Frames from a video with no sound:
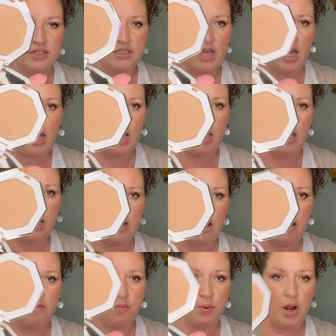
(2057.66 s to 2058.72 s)
ton
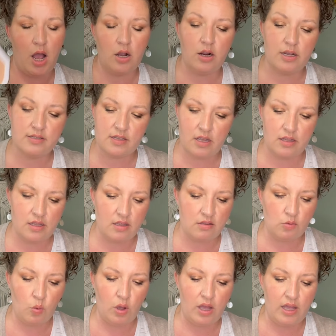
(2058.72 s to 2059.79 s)
of progress on
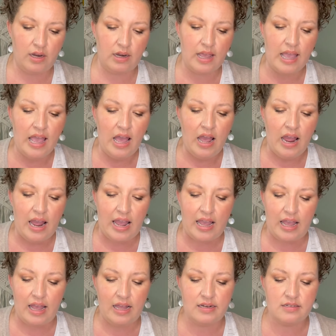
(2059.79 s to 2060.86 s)
this one.
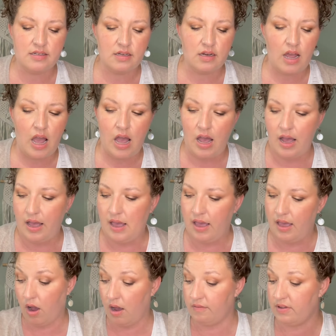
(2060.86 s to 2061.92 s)
And
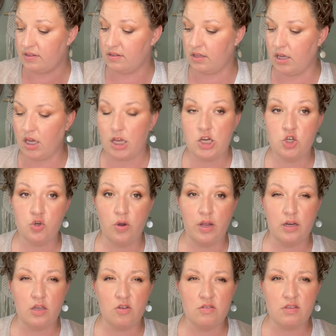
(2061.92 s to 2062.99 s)
I obviously
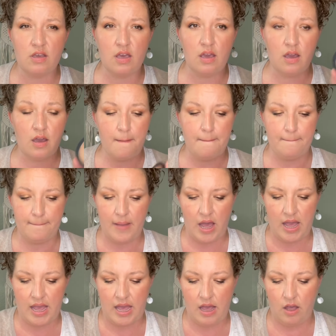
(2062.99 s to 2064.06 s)
enjoyed using
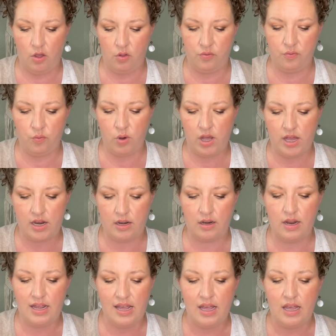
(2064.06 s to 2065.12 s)
my e.l.f. one
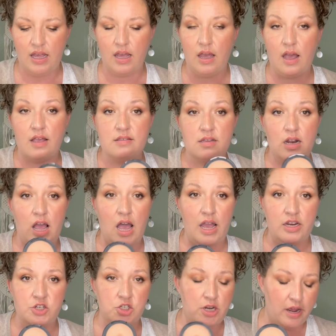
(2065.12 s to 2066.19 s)
as an
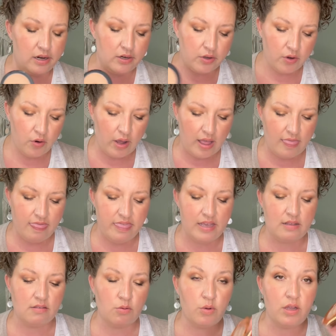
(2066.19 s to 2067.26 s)
eyeshadow and
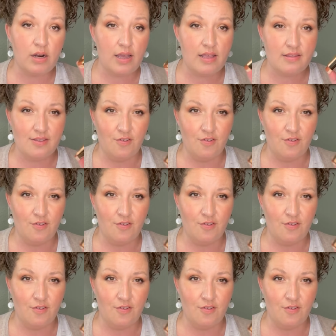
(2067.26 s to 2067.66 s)
this one is